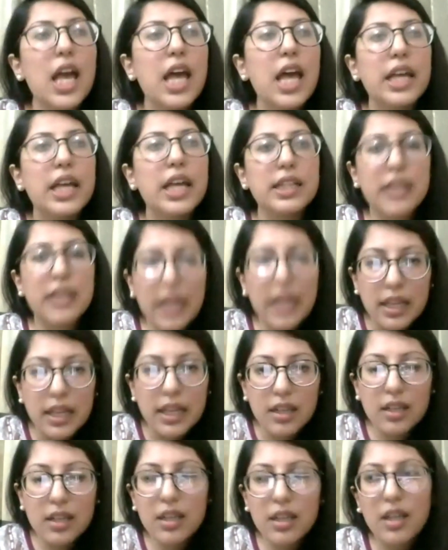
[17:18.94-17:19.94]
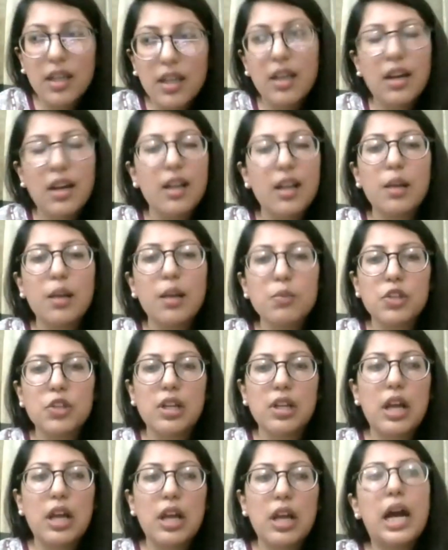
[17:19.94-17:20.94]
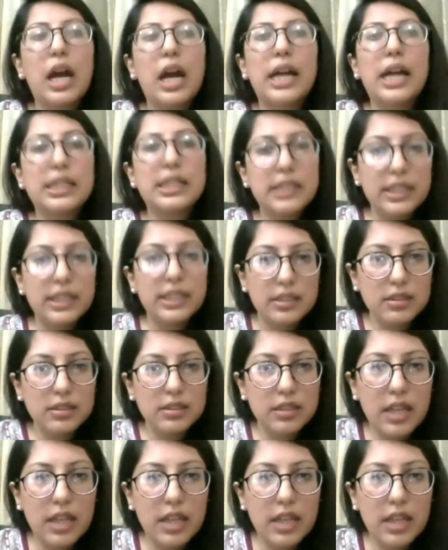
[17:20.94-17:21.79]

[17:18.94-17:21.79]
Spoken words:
And then, alhamdulillah, I did.